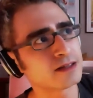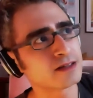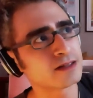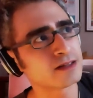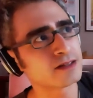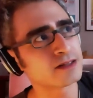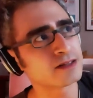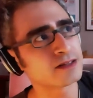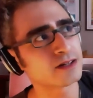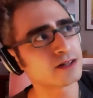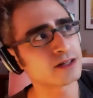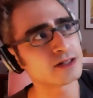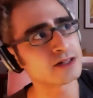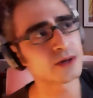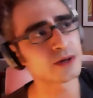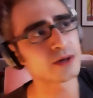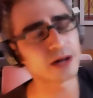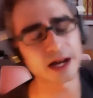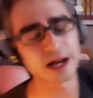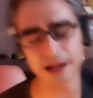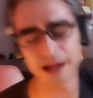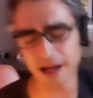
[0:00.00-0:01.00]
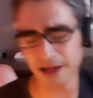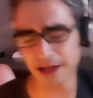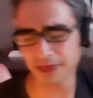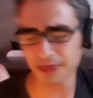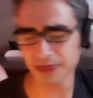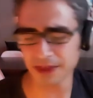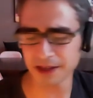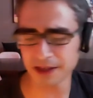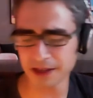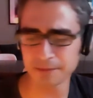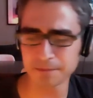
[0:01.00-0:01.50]
Sorry. So I
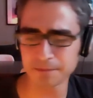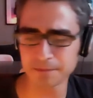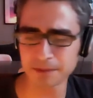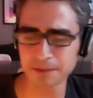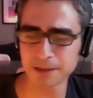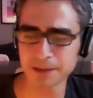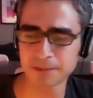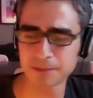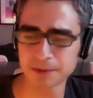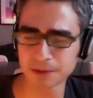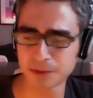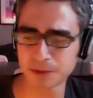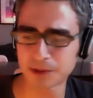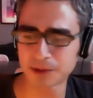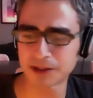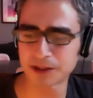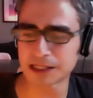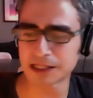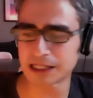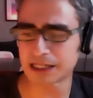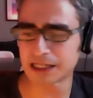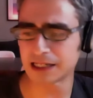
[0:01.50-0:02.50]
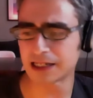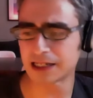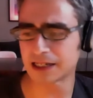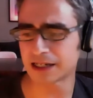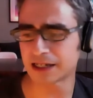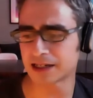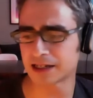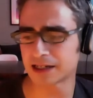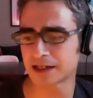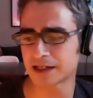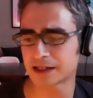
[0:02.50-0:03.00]
think people will
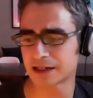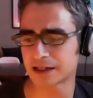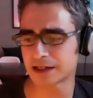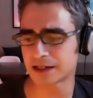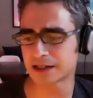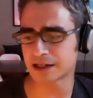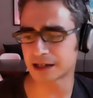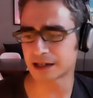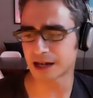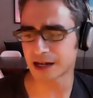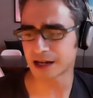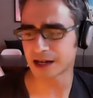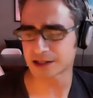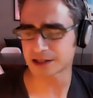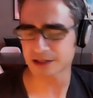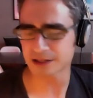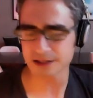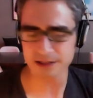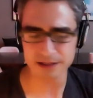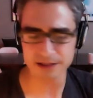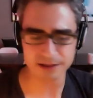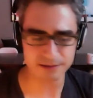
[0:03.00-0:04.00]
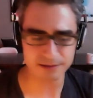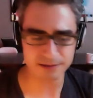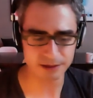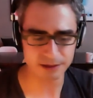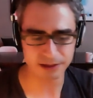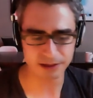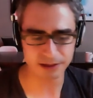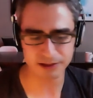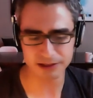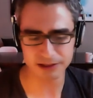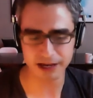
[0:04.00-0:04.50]
need to
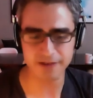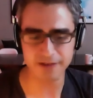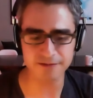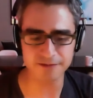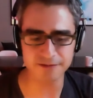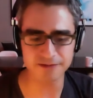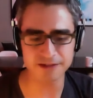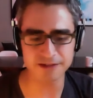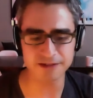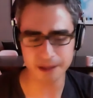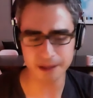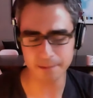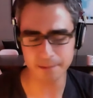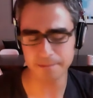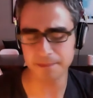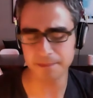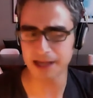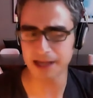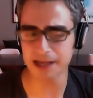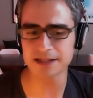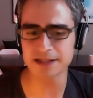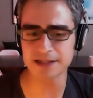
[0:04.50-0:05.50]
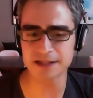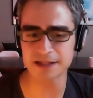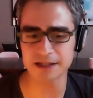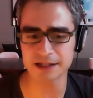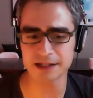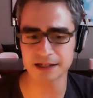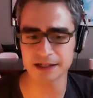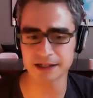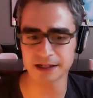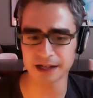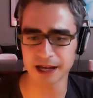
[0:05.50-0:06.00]
have some base
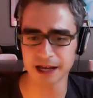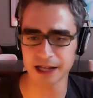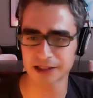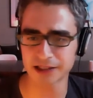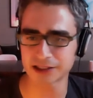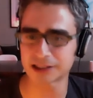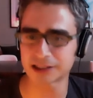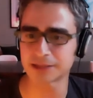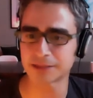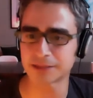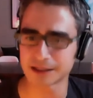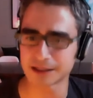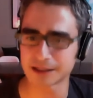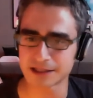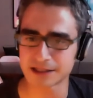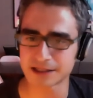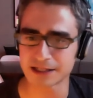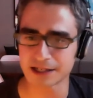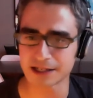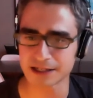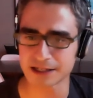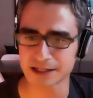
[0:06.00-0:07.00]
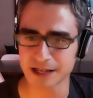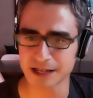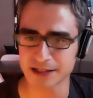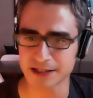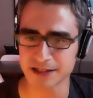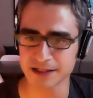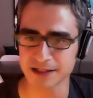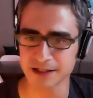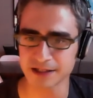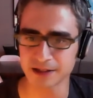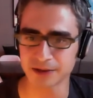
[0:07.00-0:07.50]
in HTML and
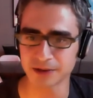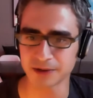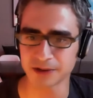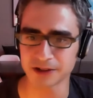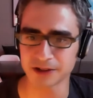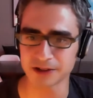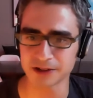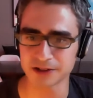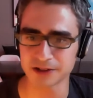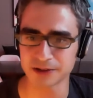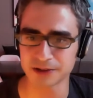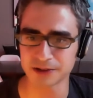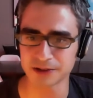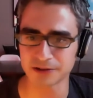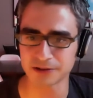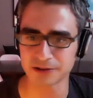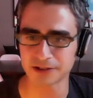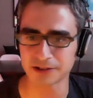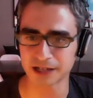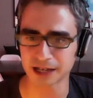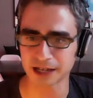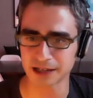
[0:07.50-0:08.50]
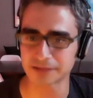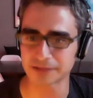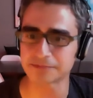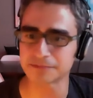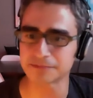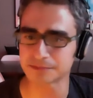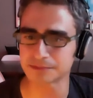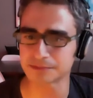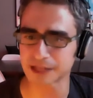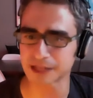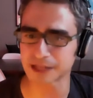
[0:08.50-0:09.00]
CSS in order to create
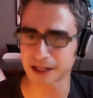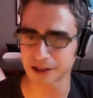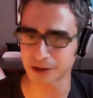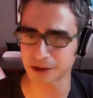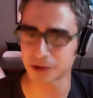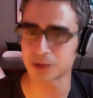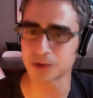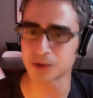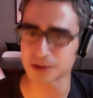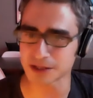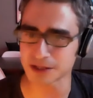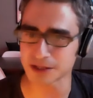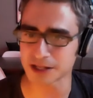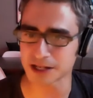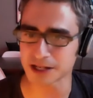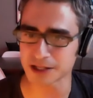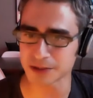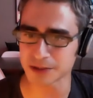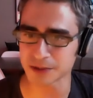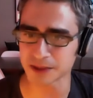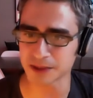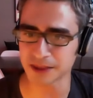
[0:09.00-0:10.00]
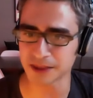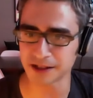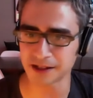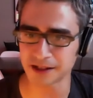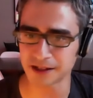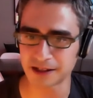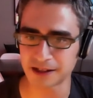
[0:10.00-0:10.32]
kind of cool sites with it.